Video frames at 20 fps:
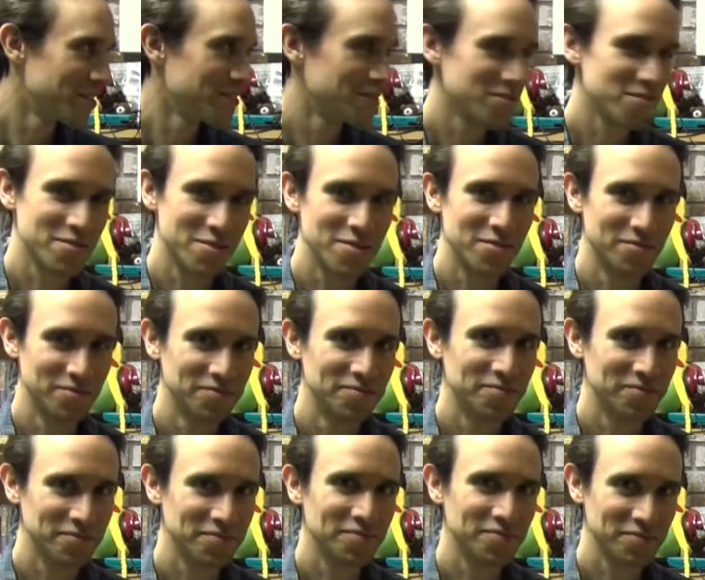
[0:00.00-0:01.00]

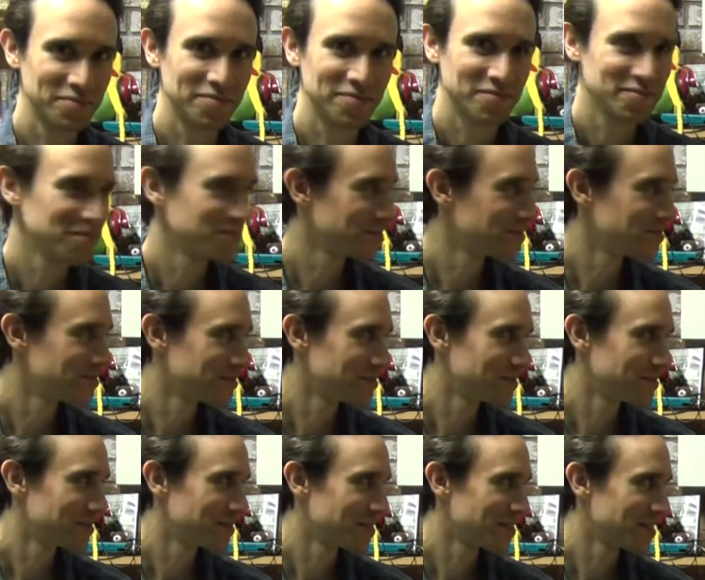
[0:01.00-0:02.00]

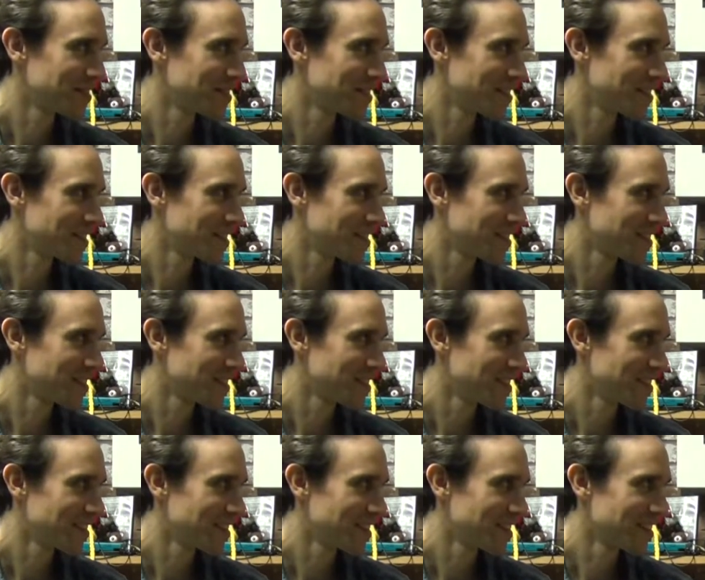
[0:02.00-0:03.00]

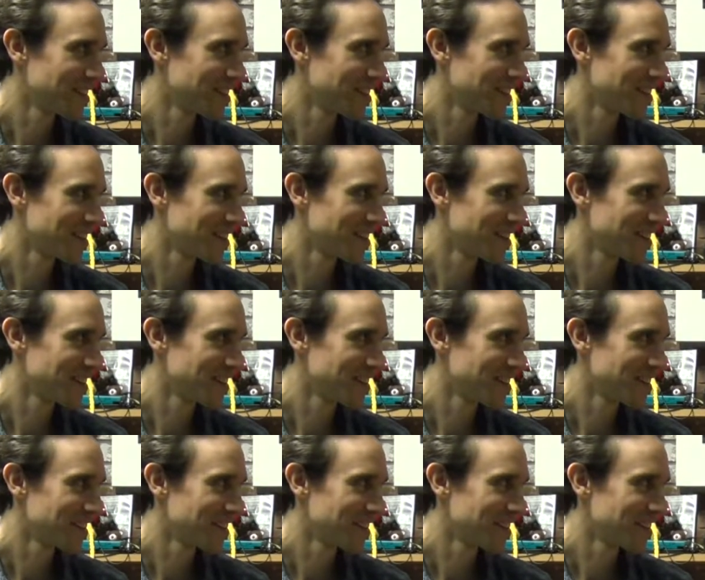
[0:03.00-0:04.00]

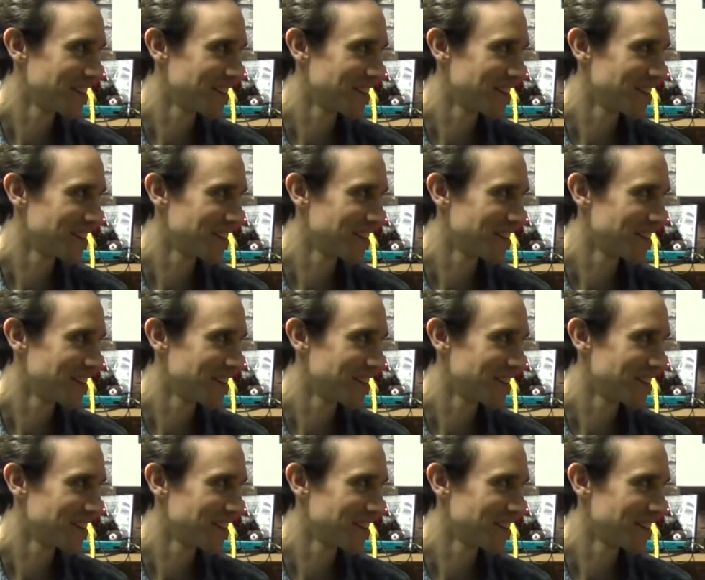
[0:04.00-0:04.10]
The person shown says nothing.